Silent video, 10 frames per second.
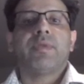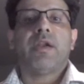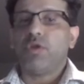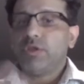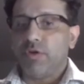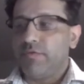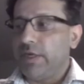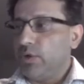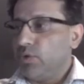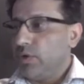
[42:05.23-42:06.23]
of course,
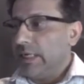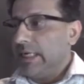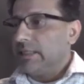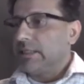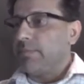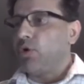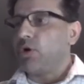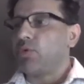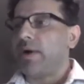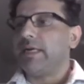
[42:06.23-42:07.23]
we do
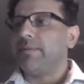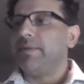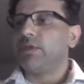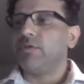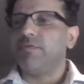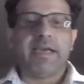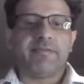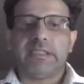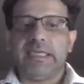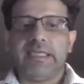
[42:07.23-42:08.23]
support quite a bit, so we have
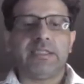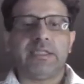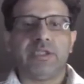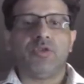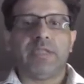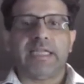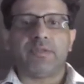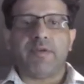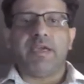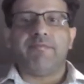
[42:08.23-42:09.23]
seen this issue. That's
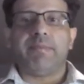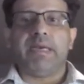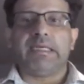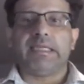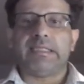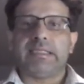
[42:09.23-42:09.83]
why we have built this